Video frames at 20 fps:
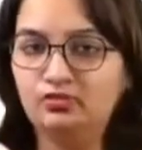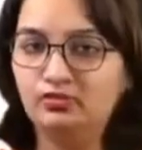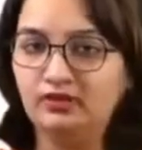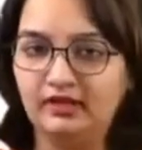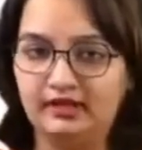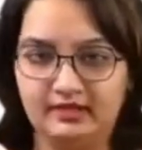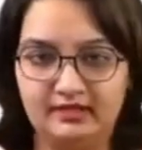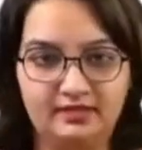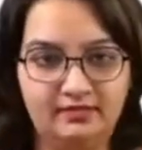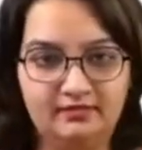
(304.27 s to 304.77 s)
2
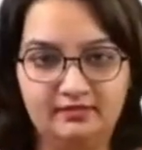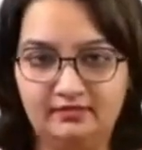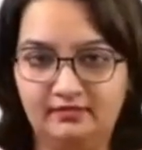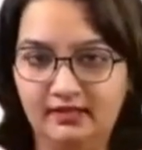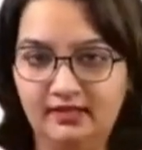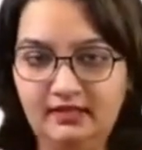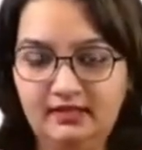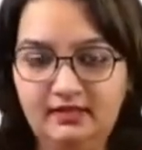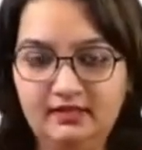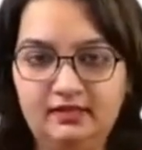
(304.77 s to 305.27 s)
legs,
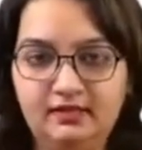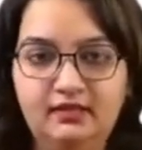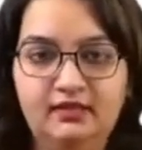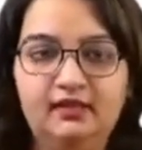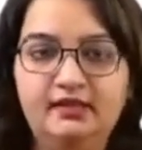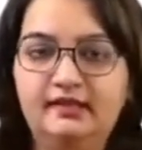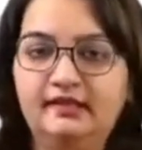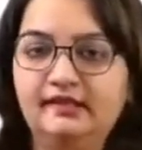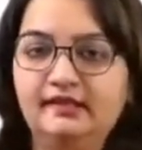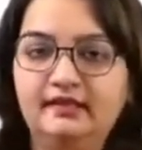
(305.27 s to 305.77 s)
right?
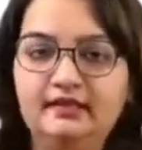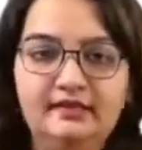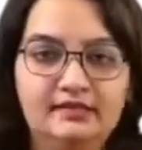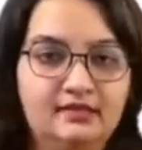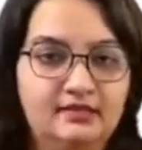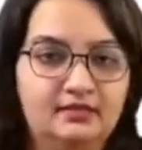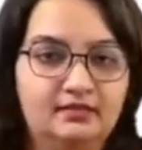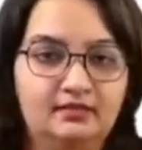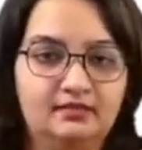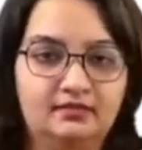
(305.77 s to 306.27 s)

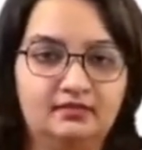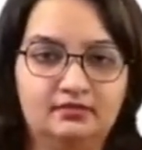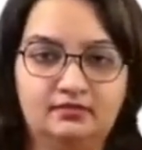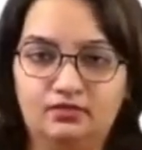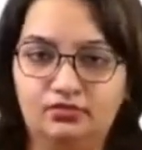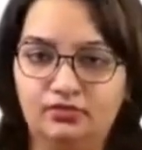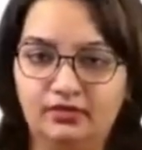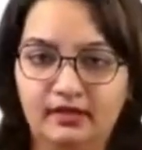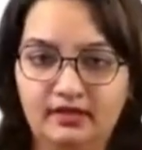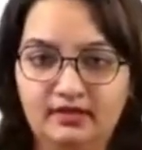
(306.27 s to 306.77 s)
Earrings,
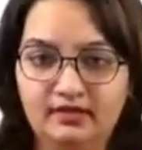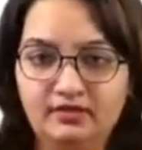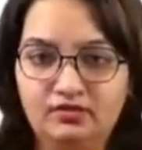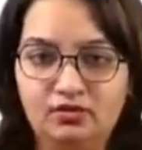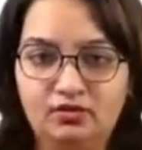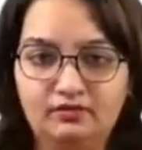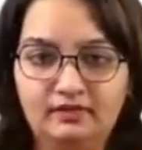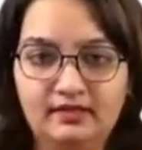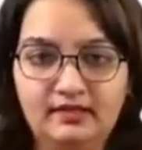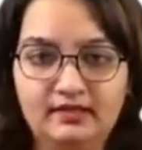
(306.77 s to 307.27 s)
2 earrings
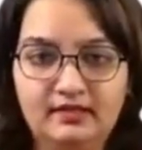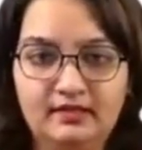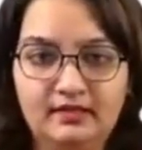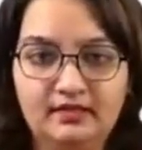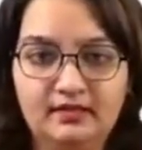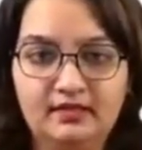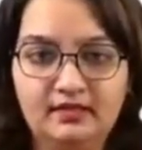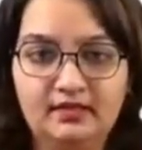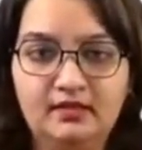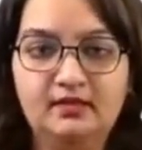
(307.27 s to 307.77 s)
always.
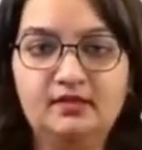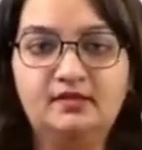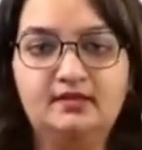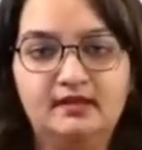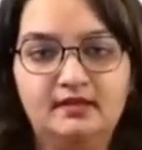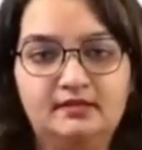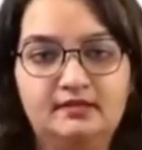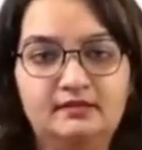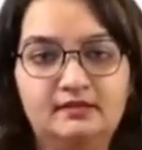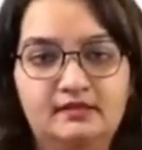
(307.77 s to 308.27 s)

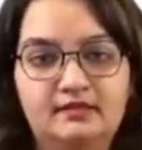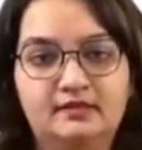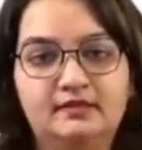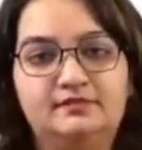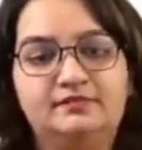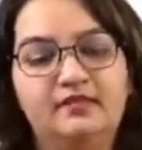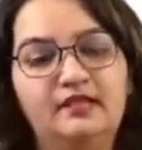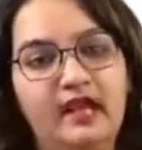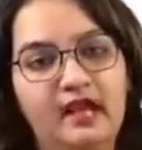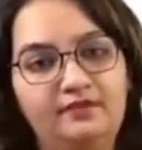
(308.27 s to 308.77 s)
Scissors,
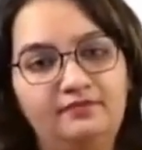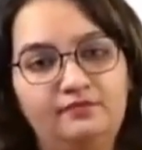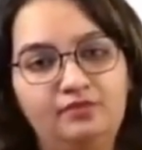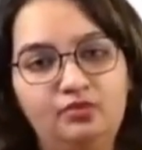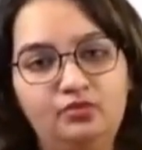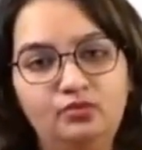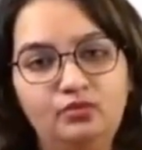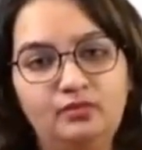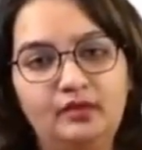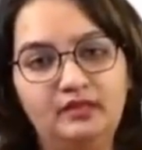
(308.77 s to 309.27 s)
we have
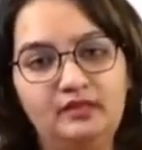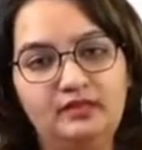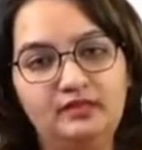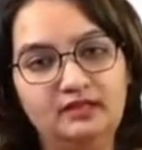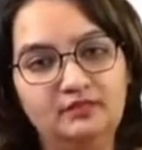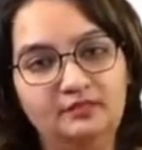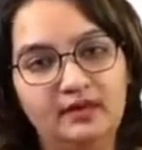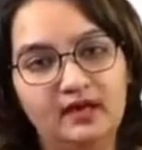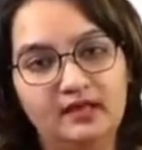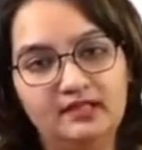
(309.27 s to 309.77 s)
2
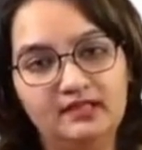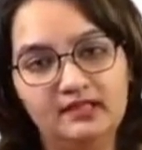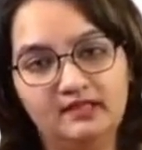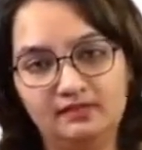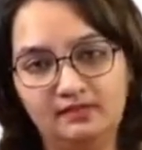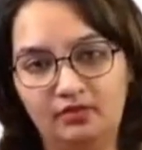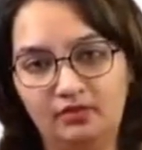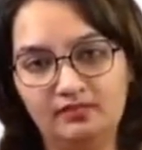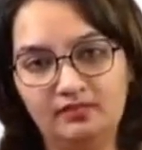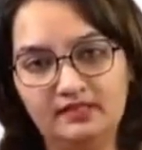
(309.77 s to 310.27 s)
particular parts
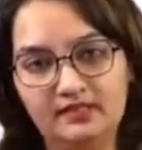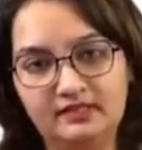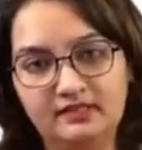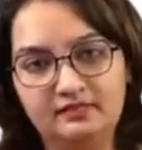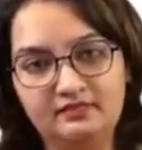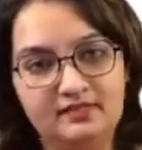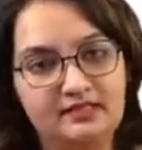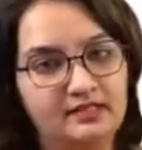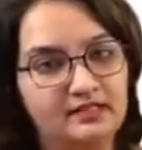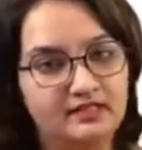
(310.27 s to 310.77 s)
of scissor
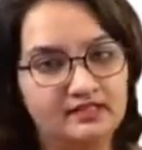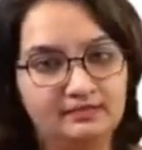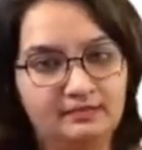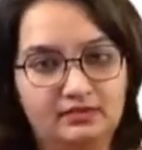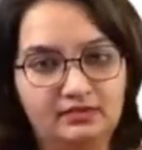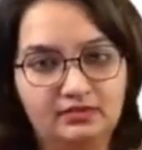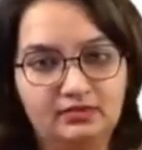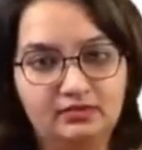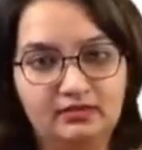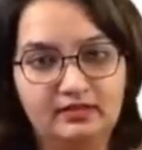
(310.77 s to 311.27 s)
which are
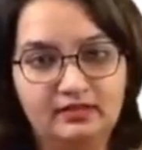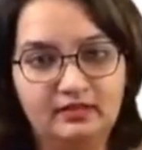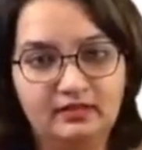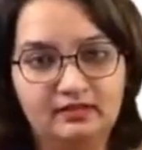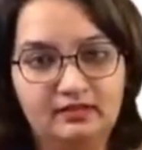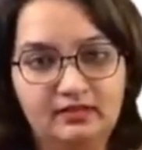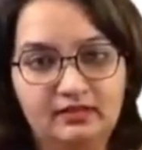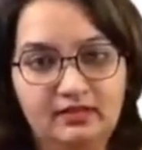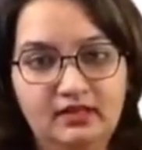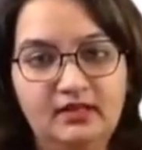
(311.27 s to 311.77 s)
similar to each
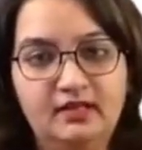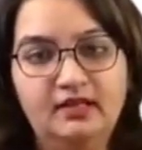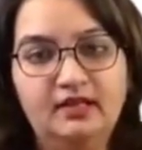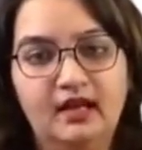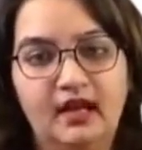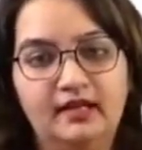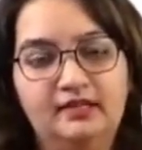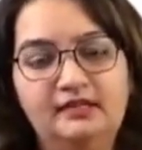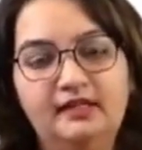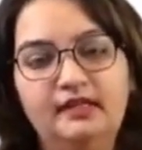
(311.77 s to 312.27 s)
other,
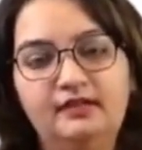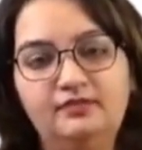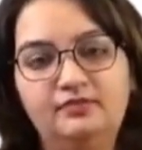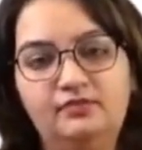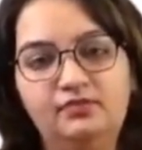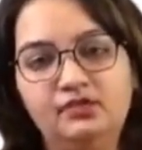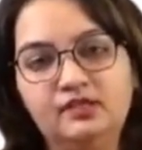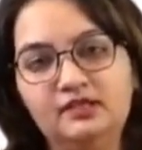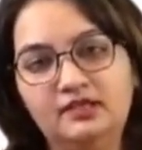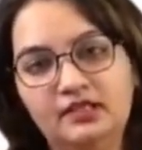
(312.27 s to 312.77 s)
and
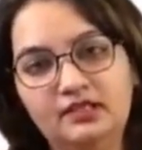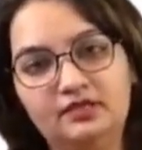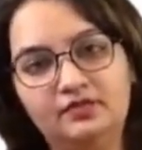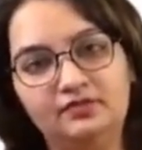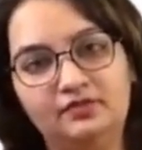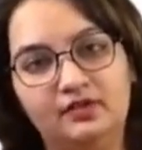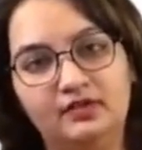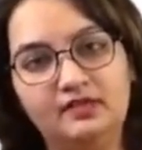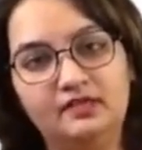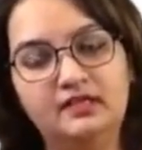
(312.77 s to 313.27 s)
therefore such
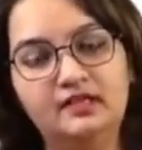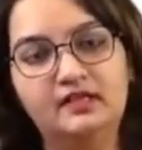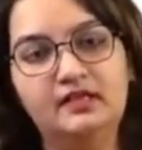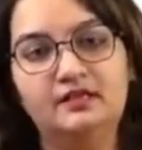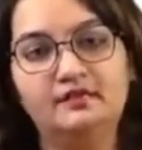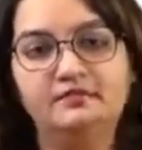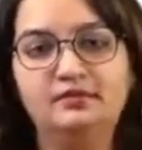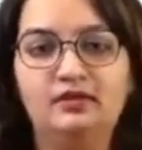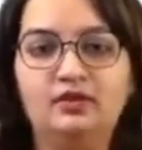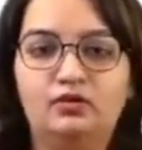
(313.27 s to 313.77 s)
words
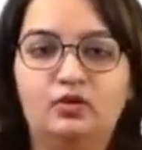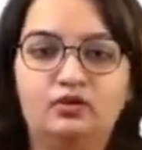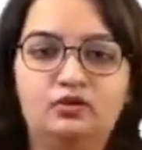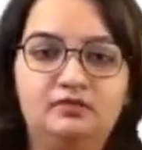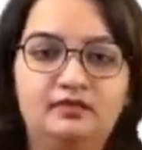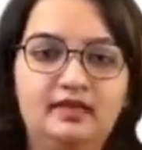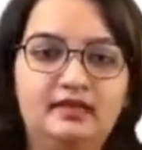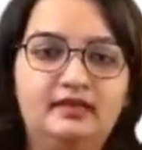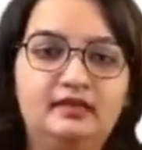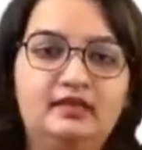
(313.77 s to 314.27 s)
will
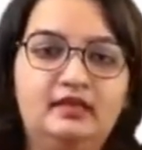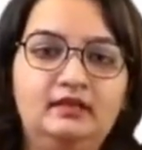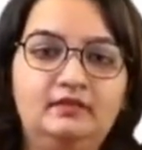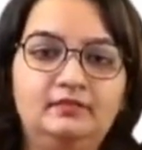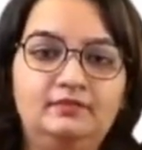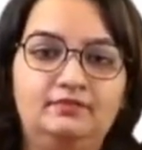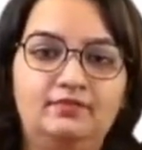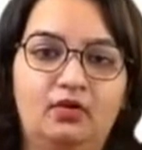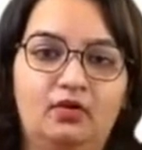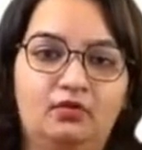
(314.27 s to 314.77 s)

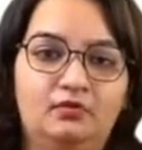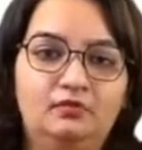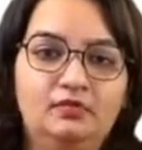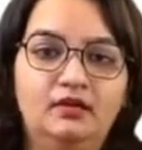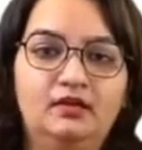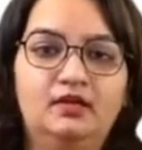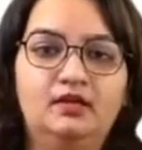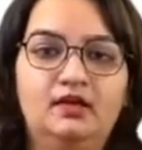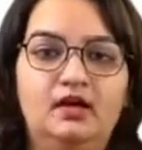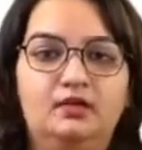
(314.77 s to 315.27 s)
automatically form
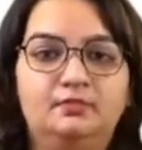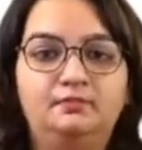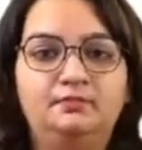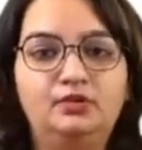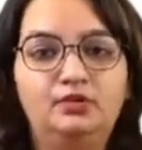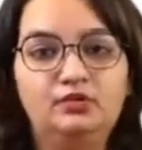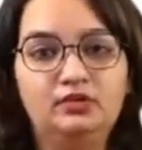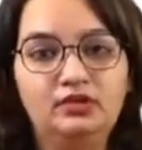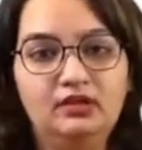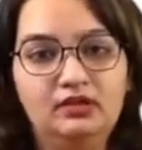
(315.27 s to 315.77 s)
a
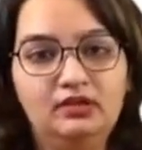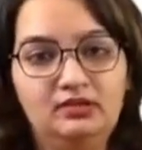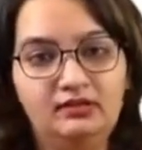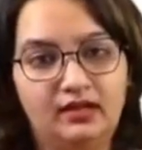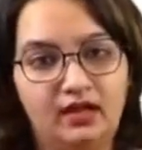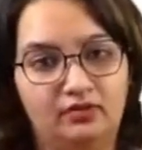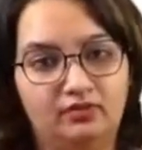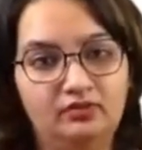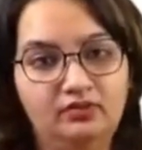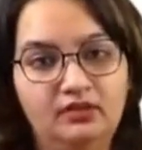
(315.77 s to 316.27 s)
plural
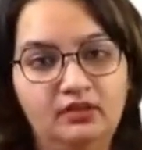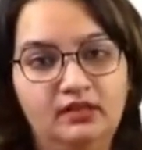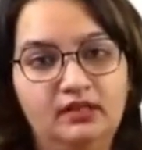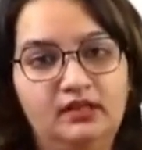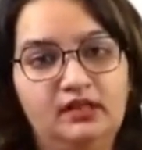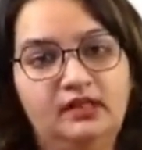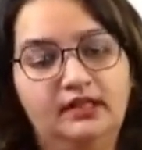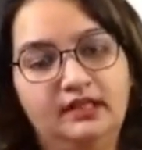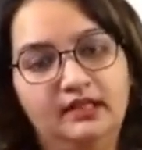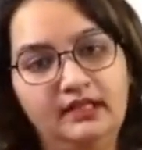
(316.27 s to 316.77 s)
noun
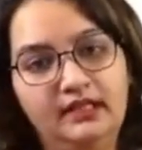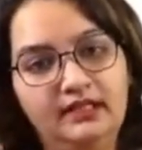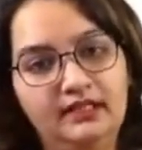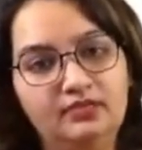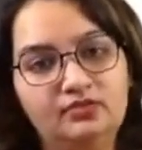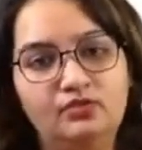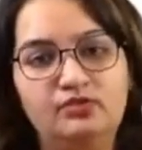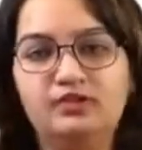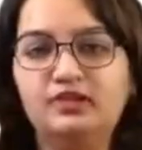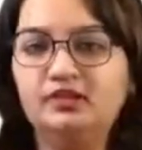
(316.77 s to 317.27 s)
in
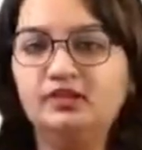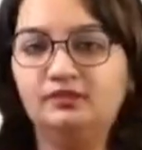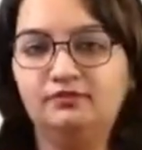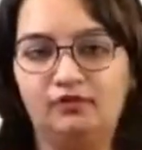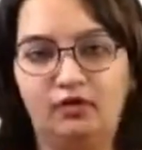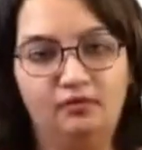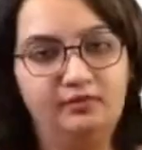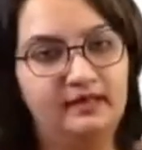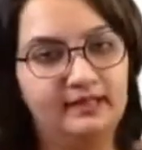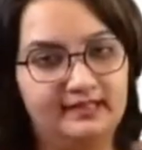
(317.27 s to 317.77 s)
its original
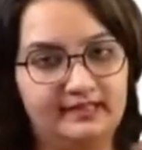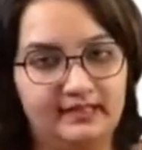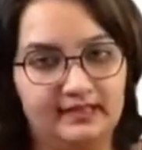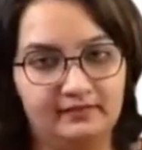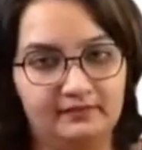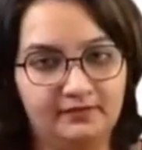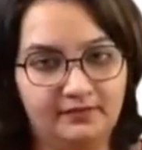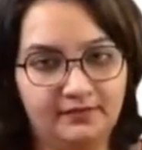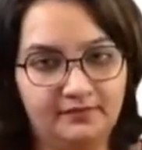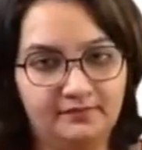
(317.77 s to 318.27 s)
form
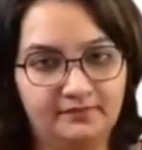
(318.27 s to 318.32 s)
itself,